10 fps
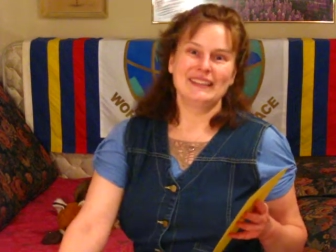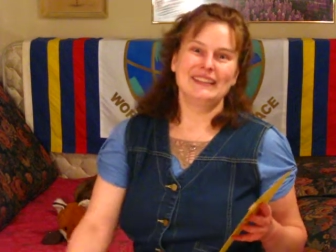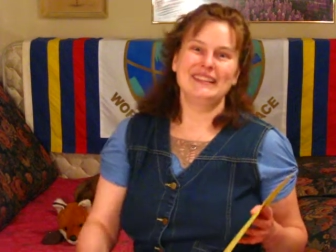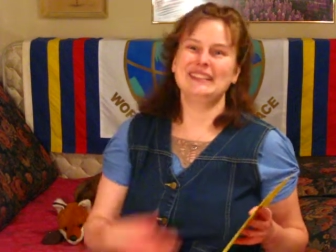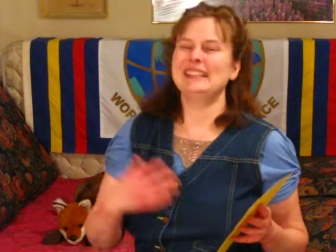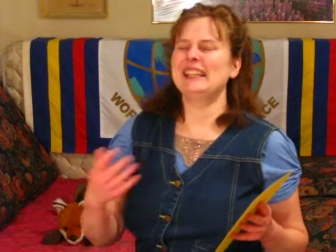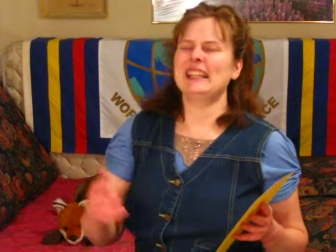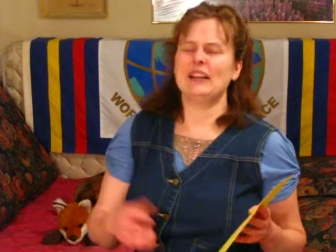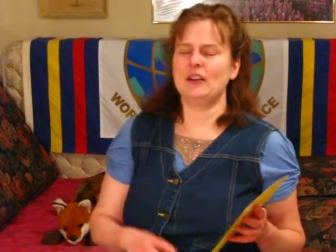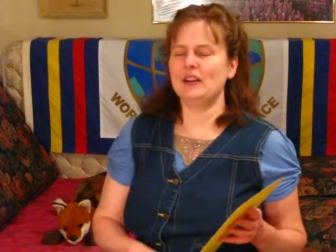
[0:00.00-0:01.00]
They're saying
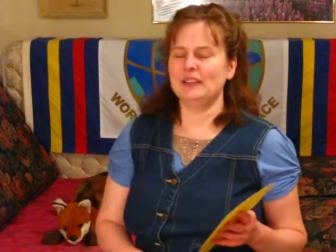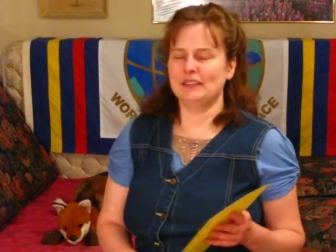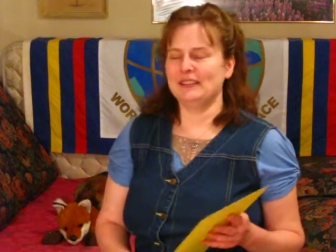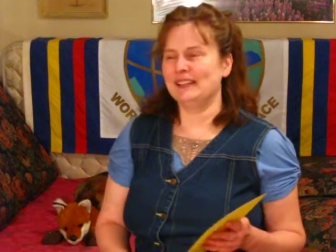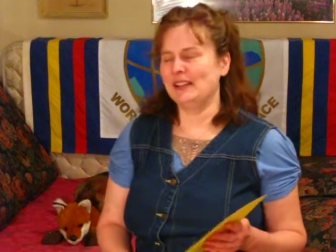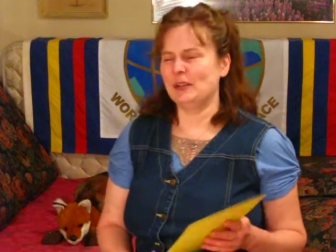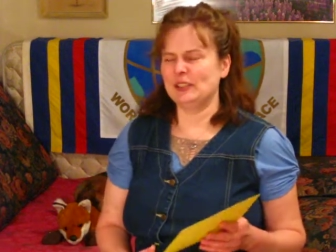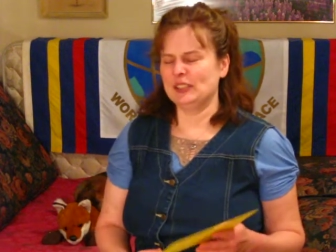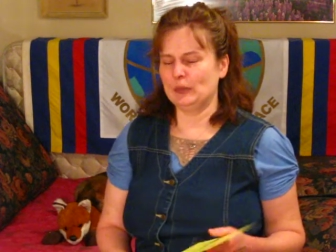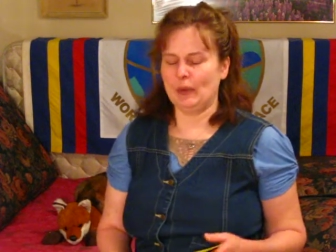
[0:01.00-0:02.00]
now, oh,
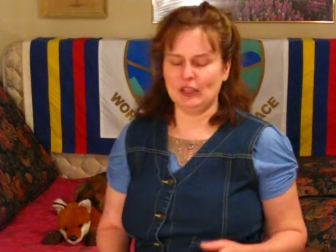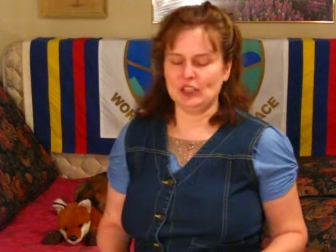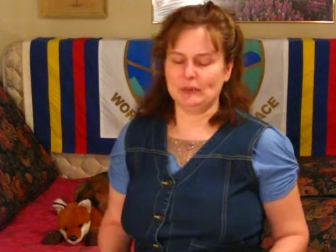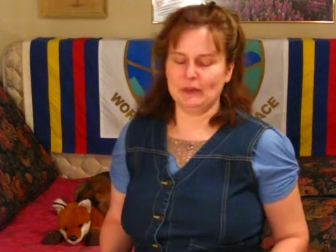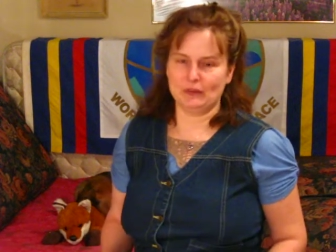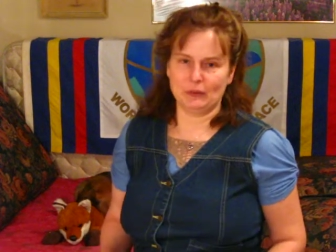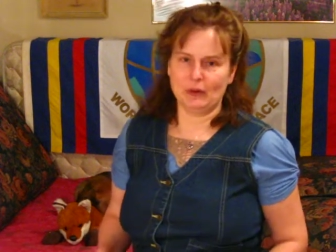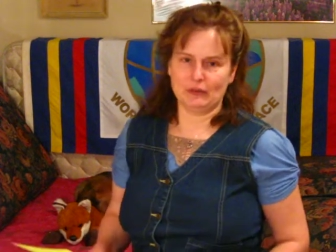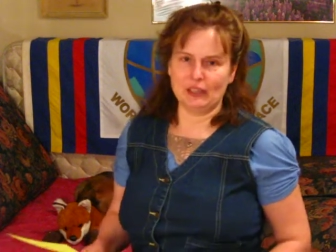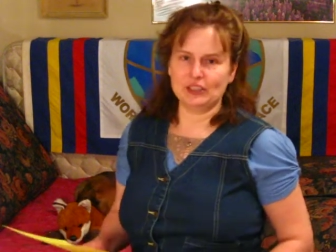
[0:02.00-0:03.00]
this is a punishment for
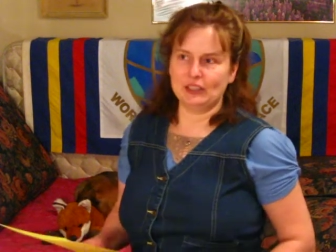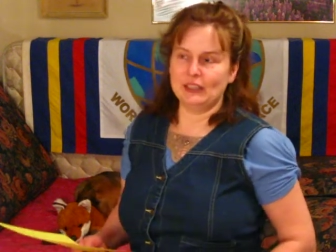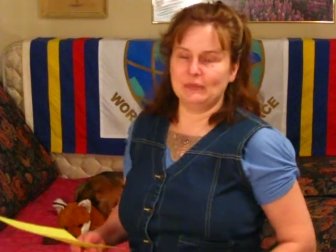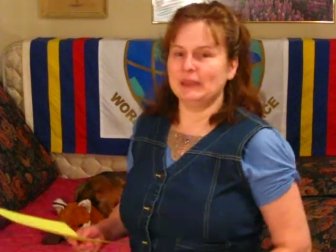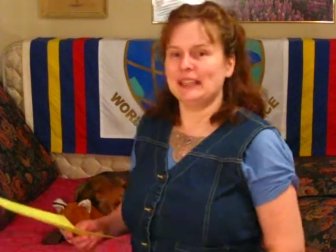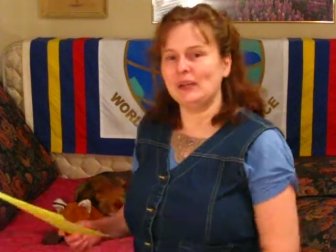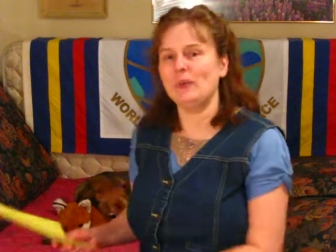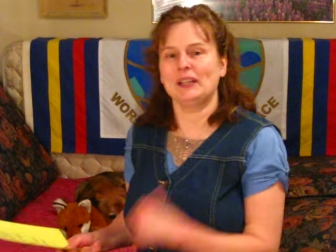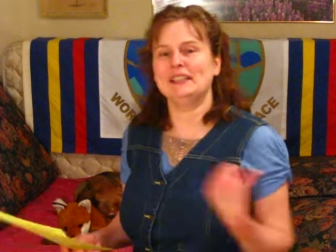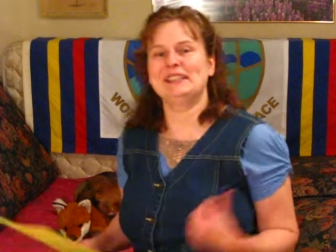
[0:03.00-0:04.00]
what Russia did. But they
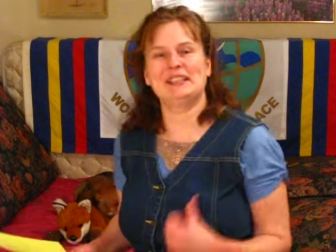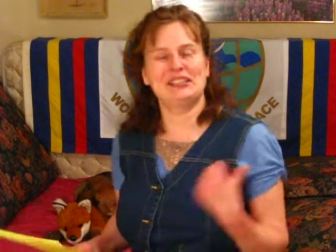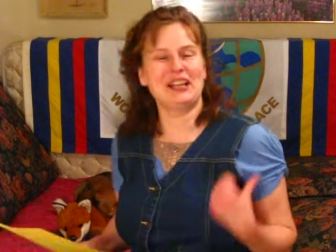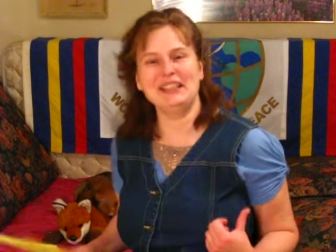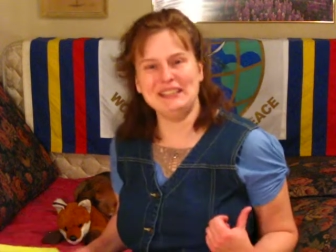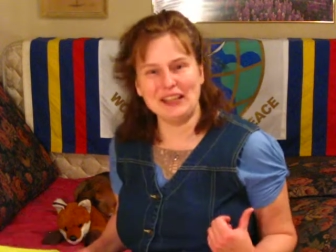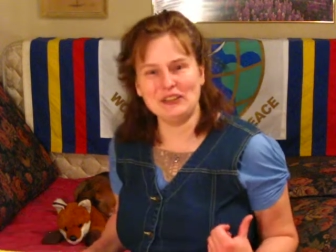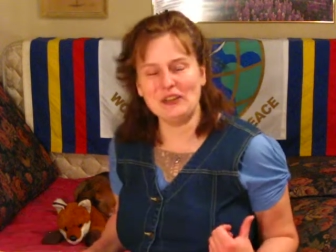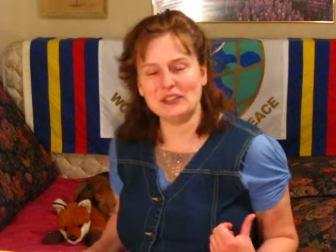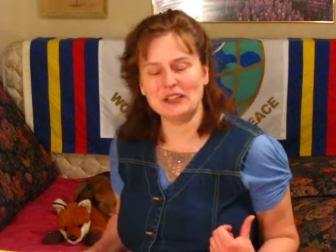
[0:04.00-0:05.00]
wanted to shut it down
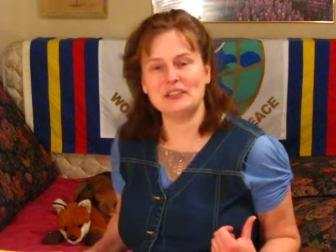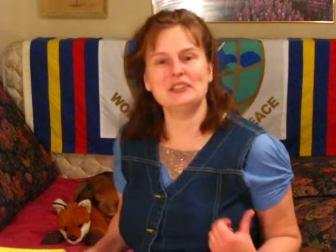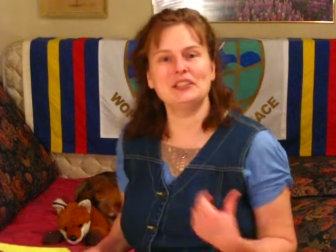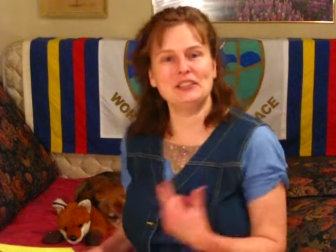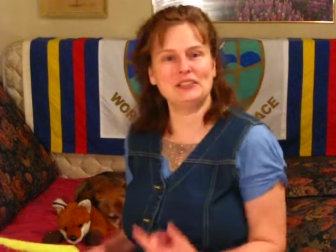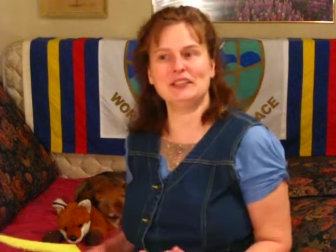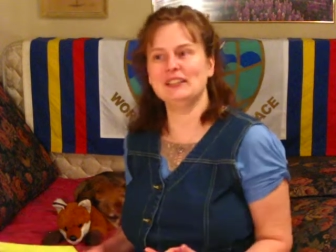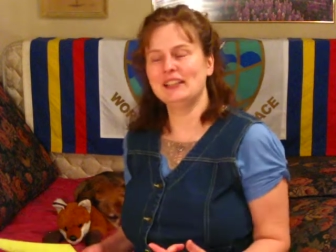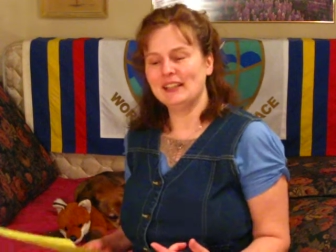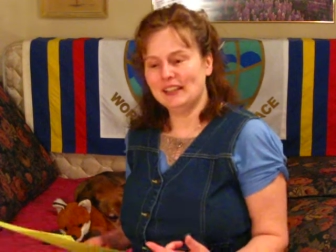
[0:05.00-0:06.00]
long ago. They're just
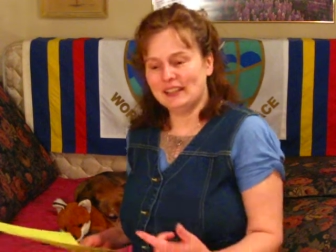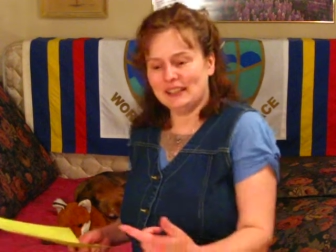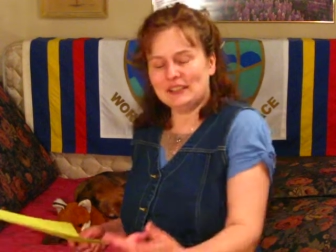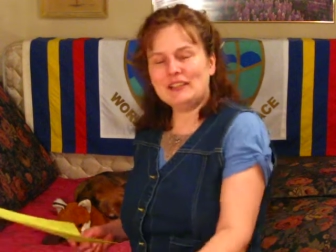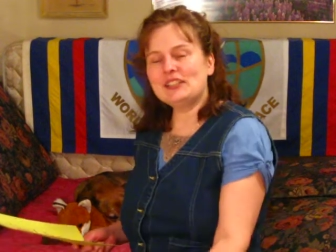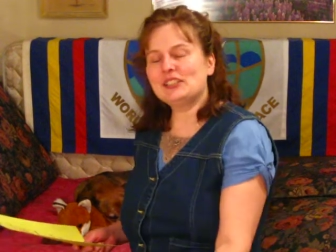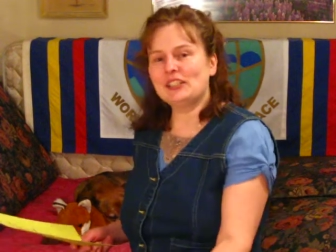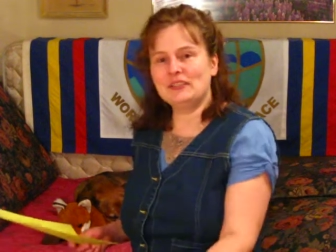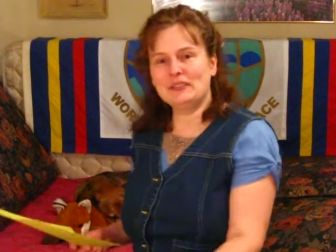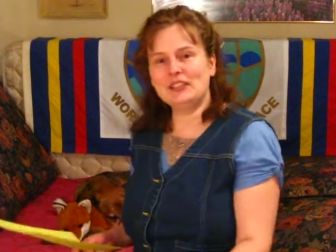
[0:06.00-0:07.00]
using the Russian
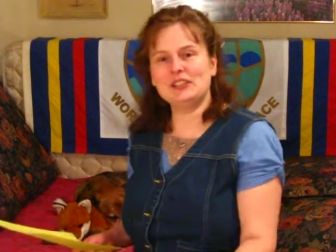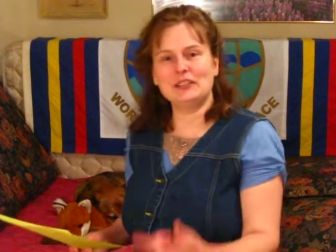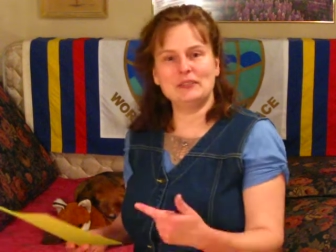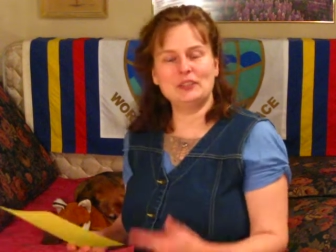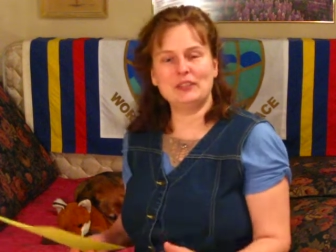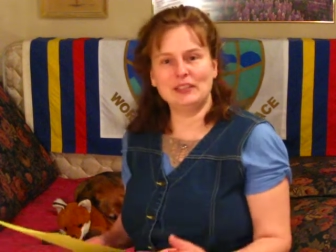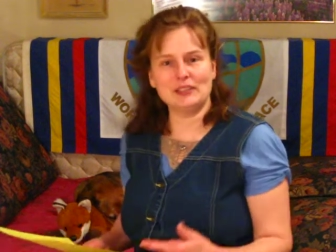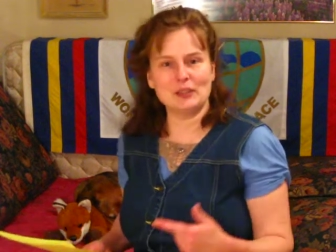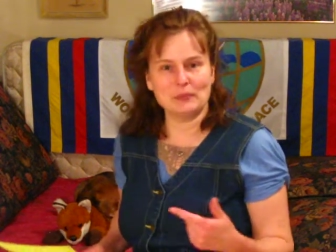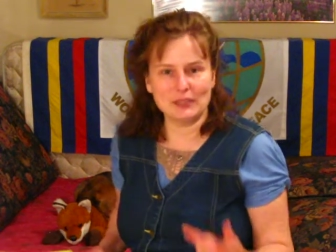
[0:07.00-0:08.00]
invasion of Ukraine
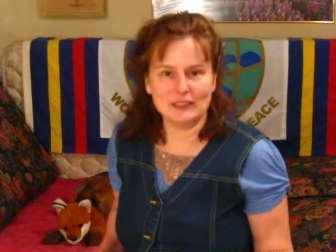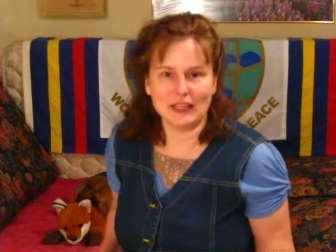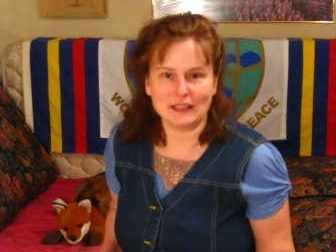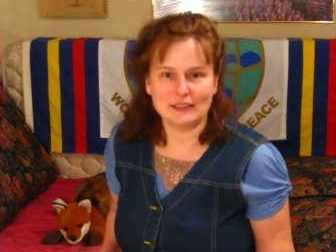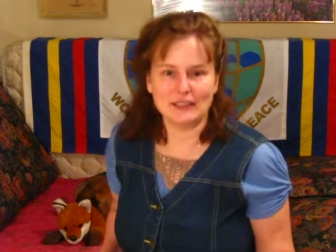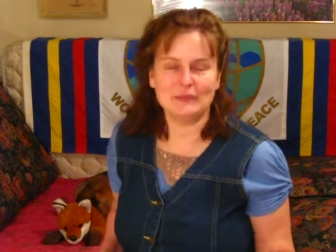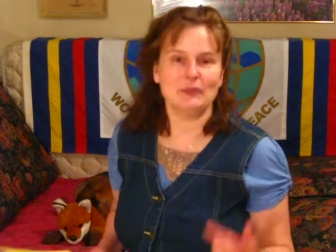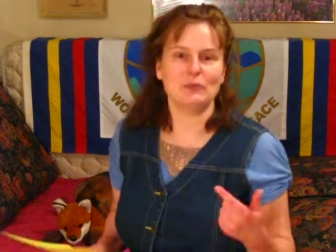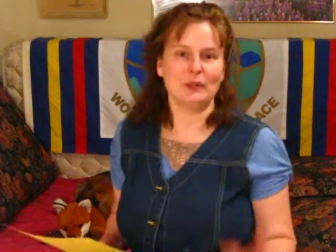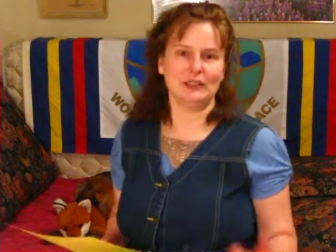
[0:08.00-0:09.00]
as a pretext. They've
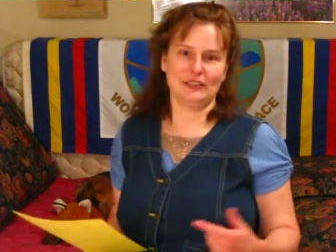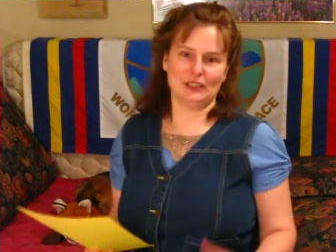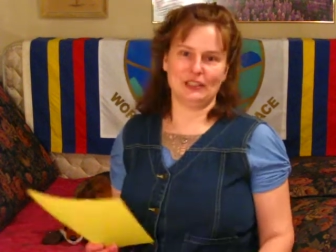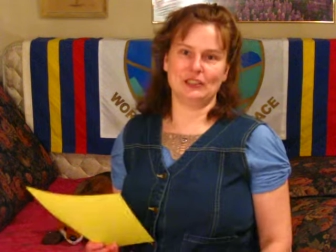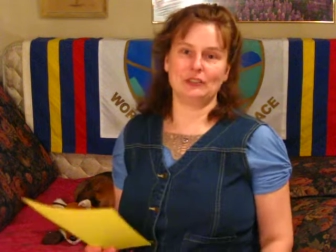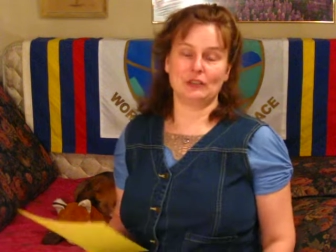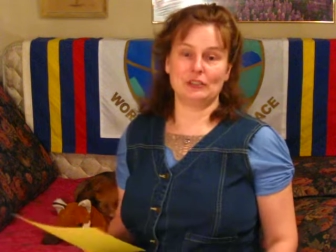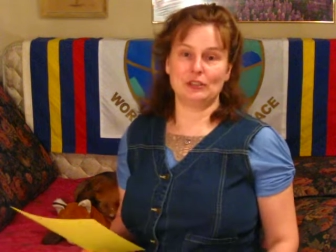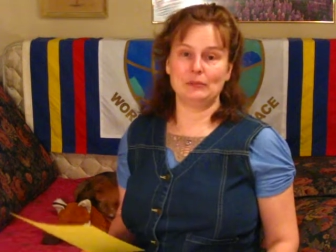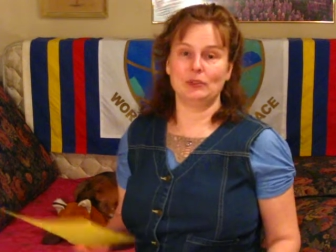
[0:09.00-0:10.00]
been wanting to shut down Nord
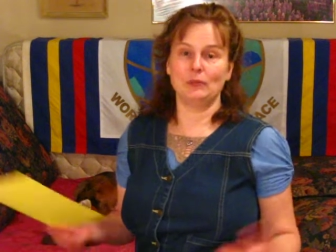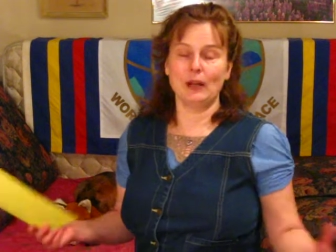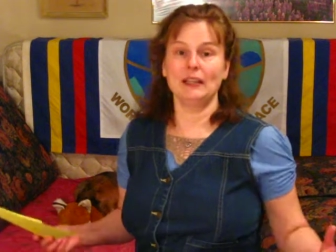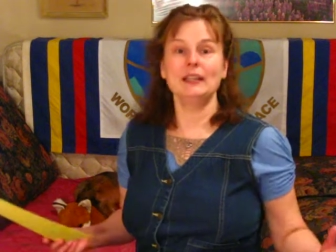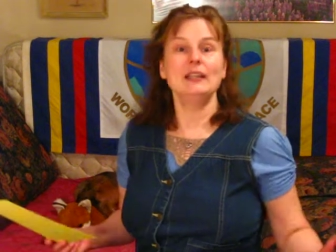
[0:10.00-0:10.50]
Stream 2. Why?